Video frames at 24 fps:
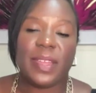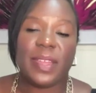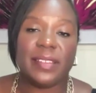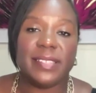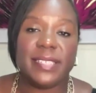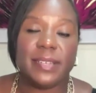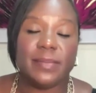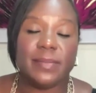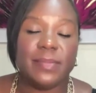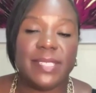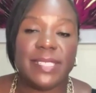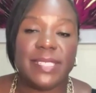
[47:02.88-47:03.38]
and
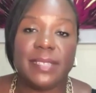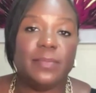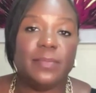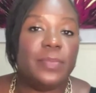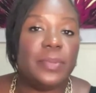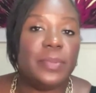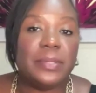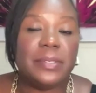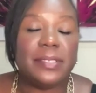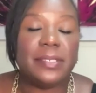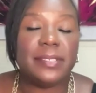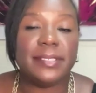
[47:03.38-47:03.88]
some
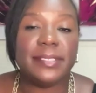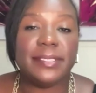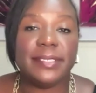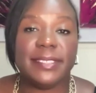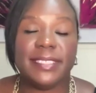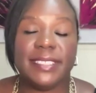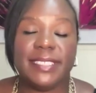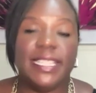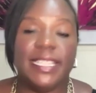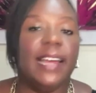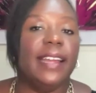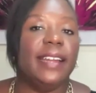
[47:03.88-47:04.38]
simple
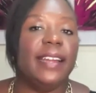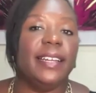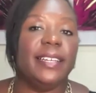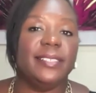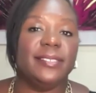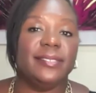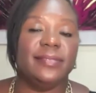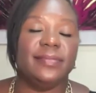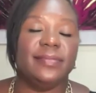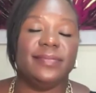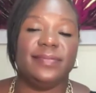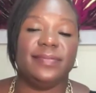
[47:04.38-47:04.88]
set
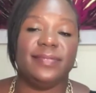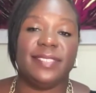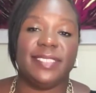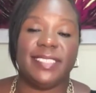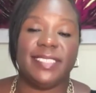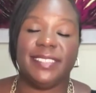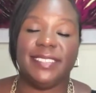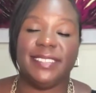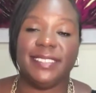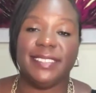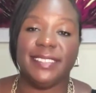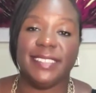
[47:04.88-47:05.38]
of
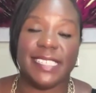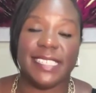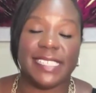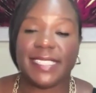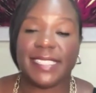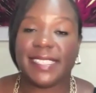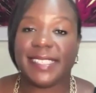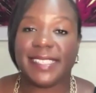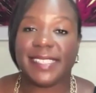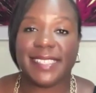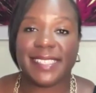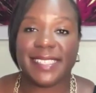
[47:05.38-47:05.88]

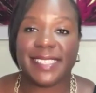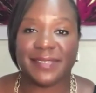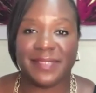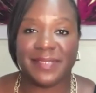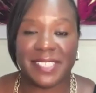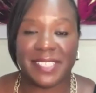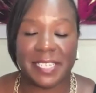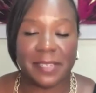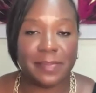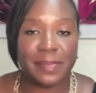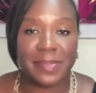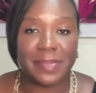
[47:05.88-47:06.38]
lists of
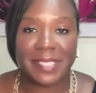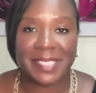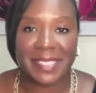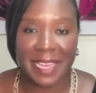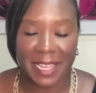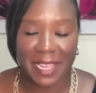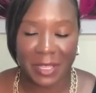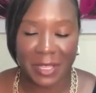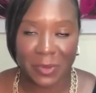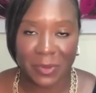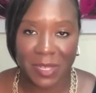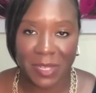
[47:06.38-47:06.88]
tips
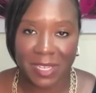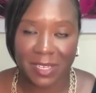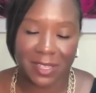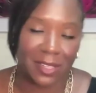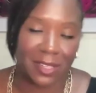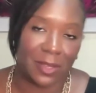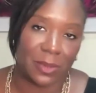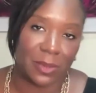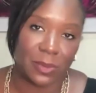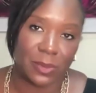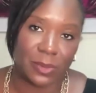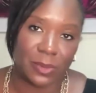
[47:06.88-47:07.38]
that you can
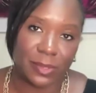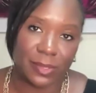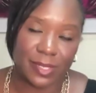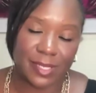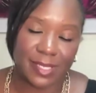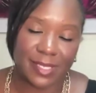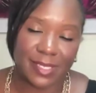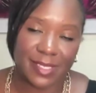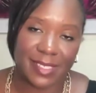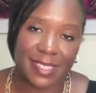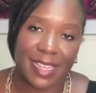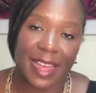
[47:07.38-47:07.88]

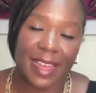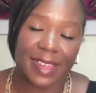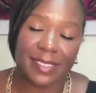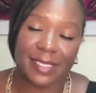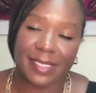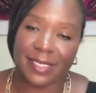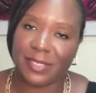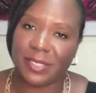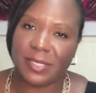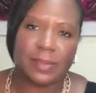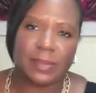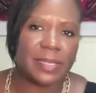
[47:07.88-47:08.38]
use. Yes,
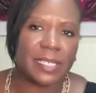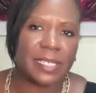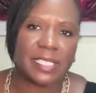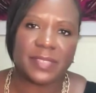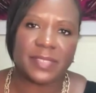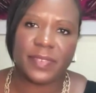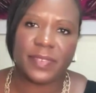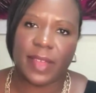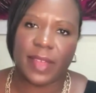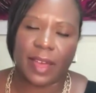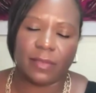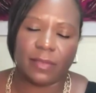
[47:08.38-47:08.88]
there's a place
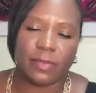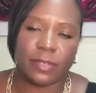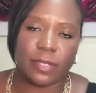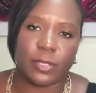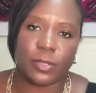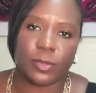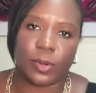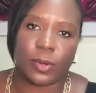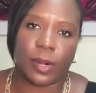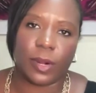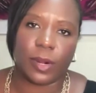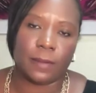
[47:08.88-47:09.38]
for that for
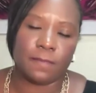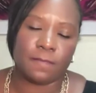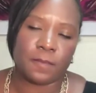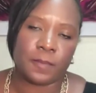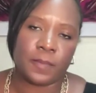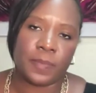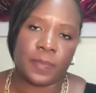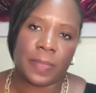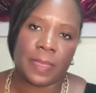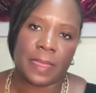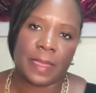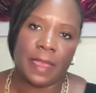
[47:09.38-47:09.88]
sure.
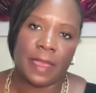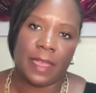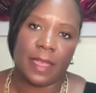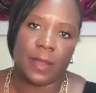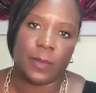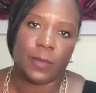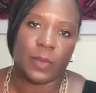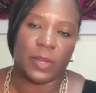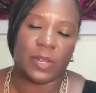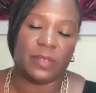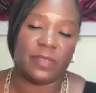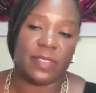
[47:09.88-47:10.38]

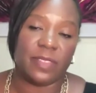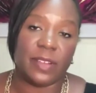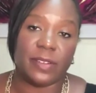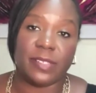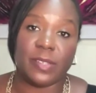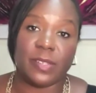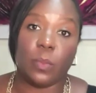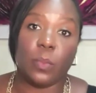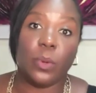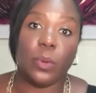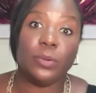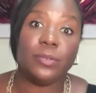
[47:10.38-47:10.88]
But if there's
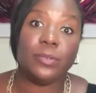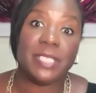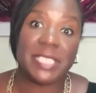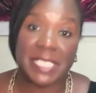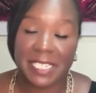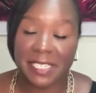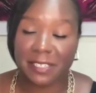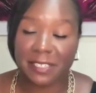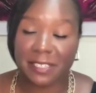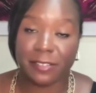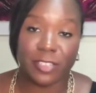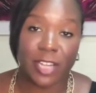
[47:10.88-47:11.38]
a
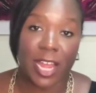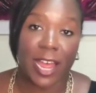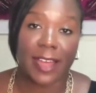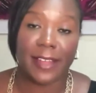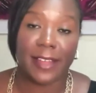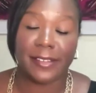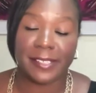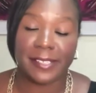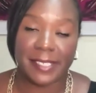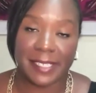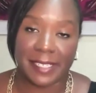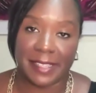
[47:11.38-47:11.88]
wounded inner
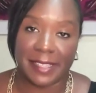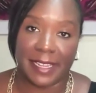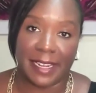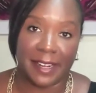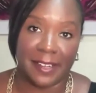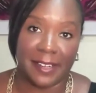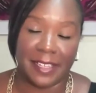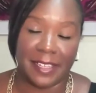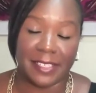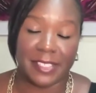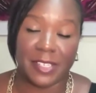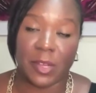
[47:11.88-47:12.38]
child in
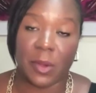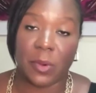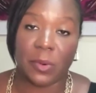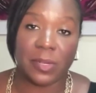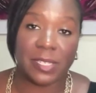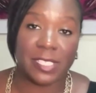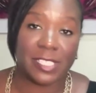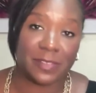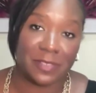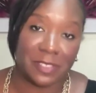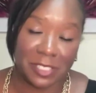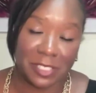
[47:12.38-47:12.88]
there that's
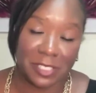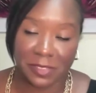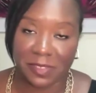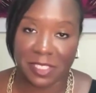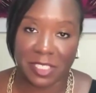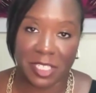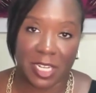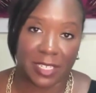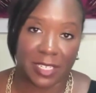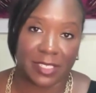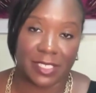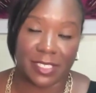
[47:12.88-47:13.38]
always feeling
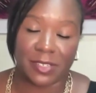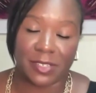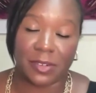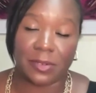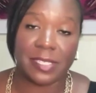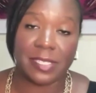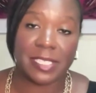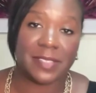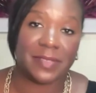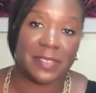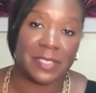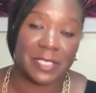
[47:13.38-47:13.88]
rejected,
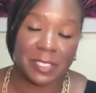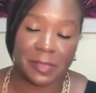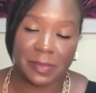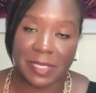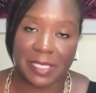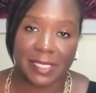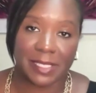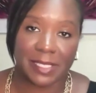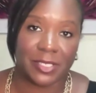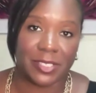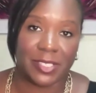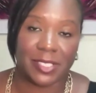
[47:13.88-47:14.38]
always feeling
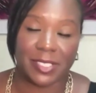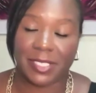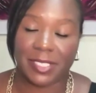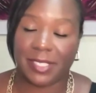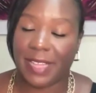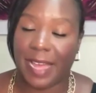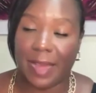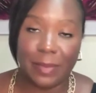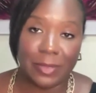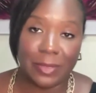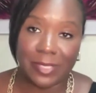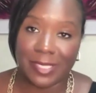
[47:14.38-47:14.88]
misunderstood,
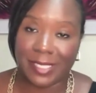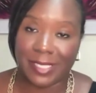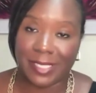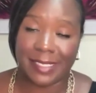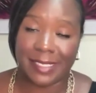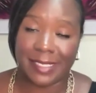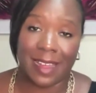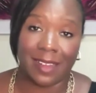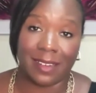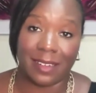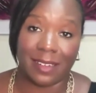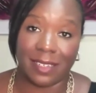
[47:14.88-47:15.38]
that person
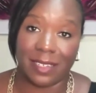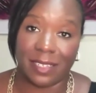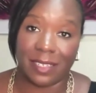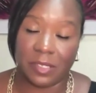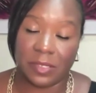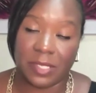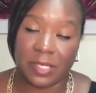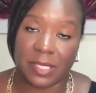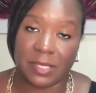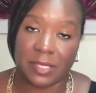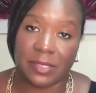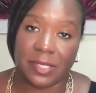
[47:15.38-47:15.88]
is not going to
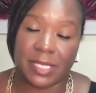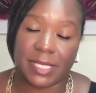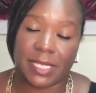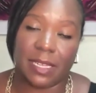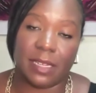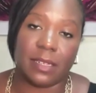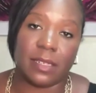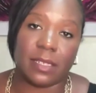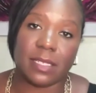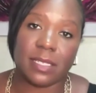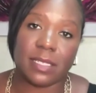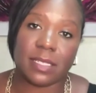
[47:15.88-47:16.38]
use those
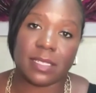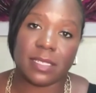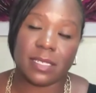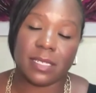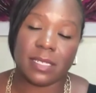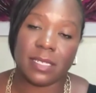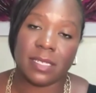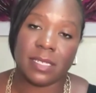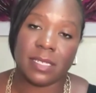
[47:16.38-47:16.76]
skills.